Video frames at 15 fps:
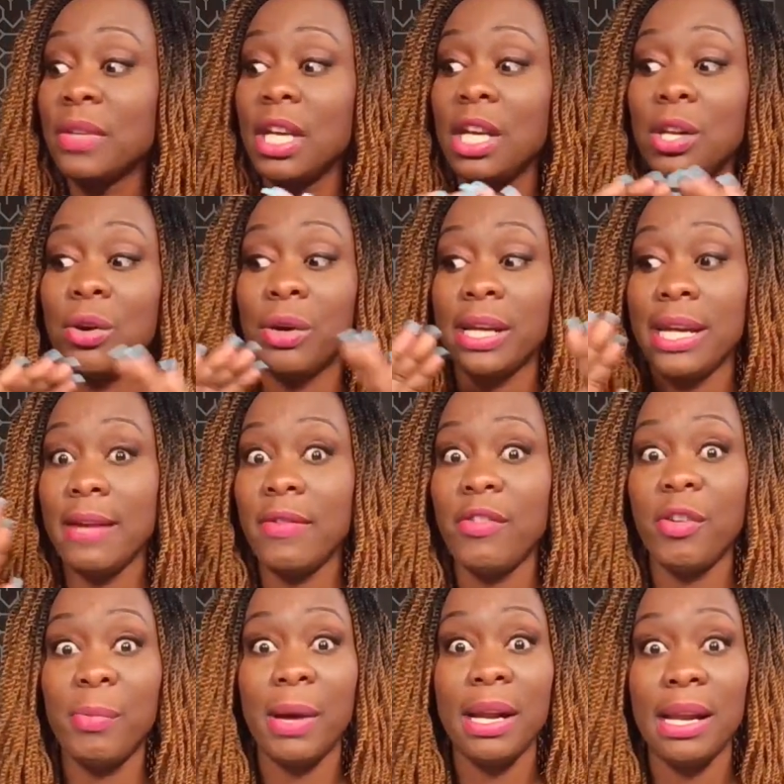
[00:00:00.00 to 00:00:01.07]
You know, give
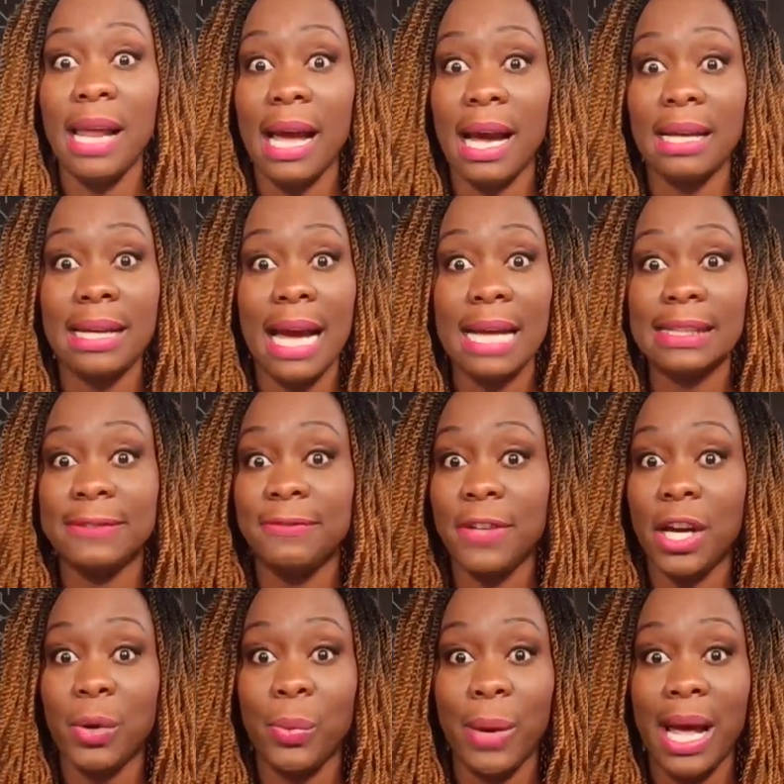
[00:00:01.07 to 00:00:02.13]
everybody like a nice
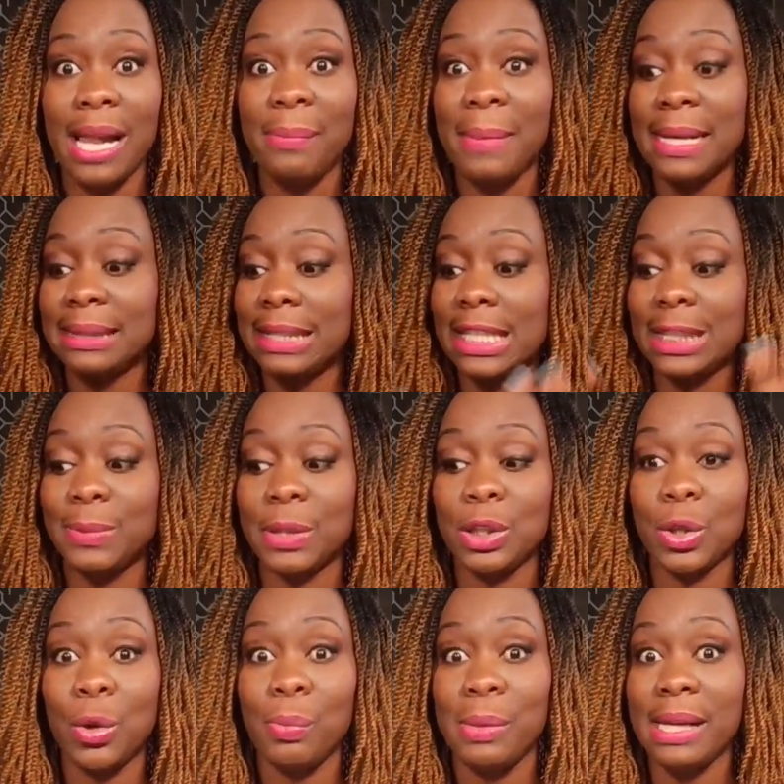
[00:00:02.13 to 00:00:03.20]
farewell message, but
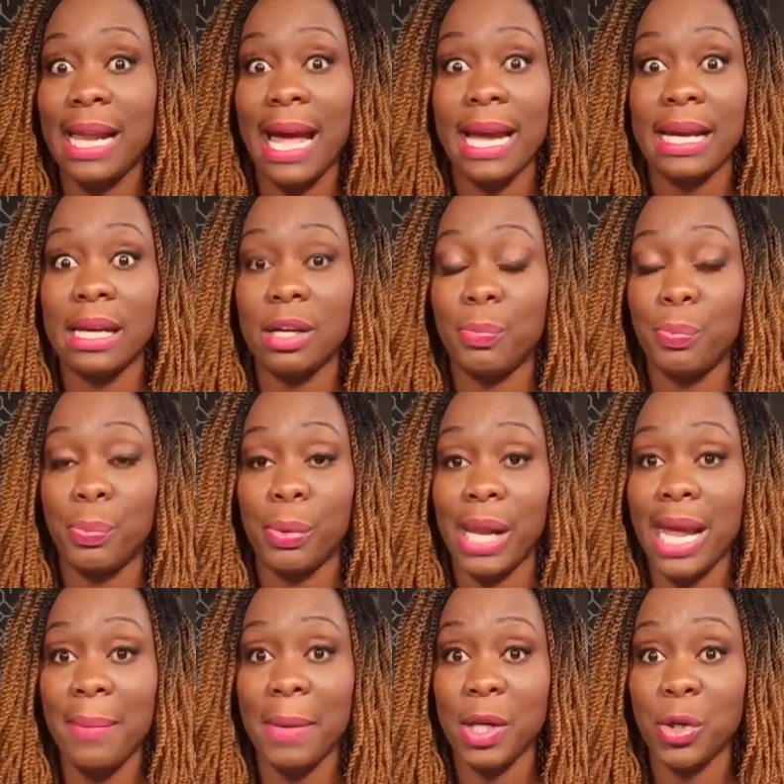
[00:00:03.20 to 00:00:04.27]
don't be like
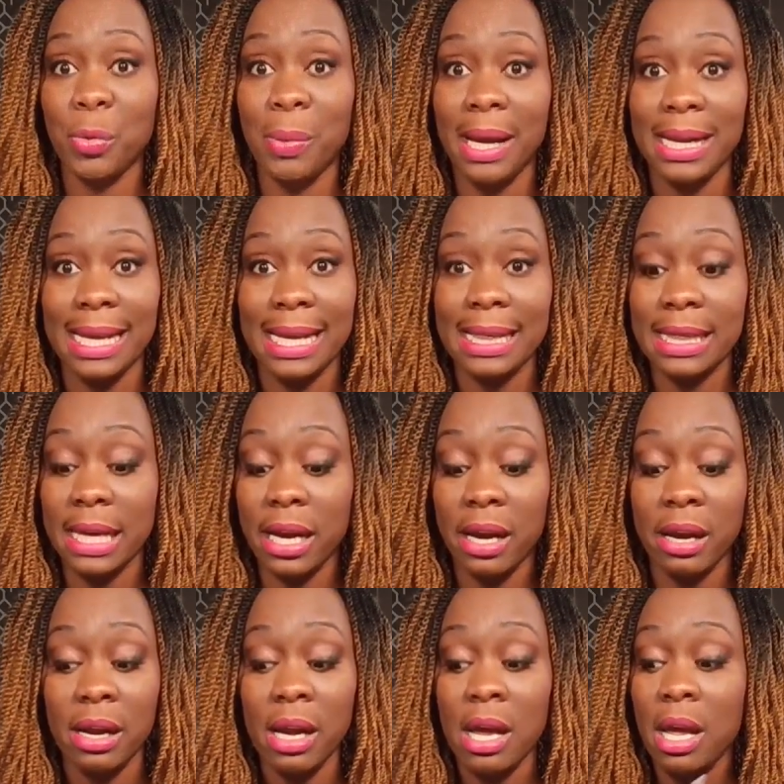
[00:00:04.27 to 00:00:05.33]
blaming nobody in
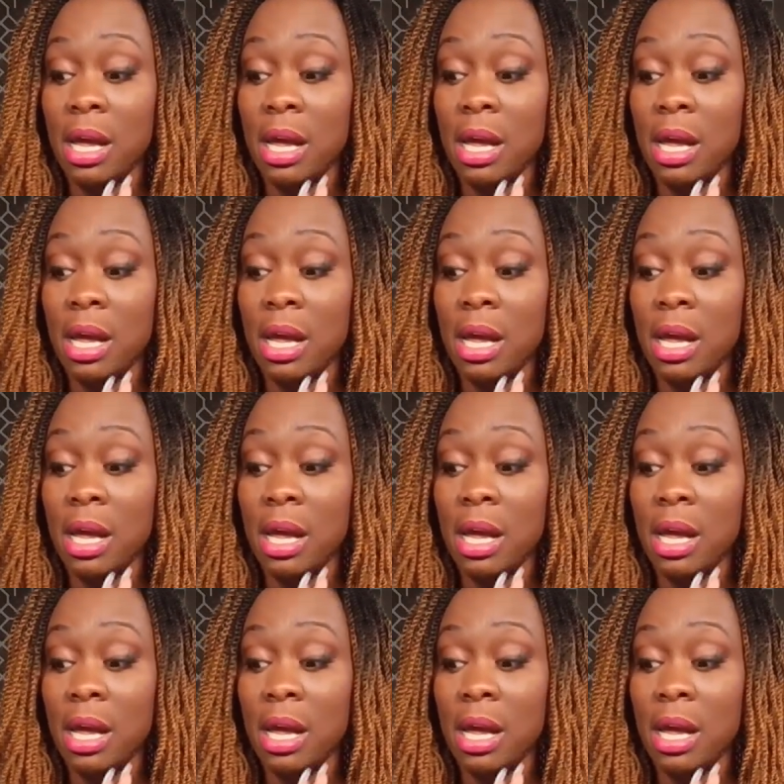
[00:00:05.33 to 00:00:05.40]
there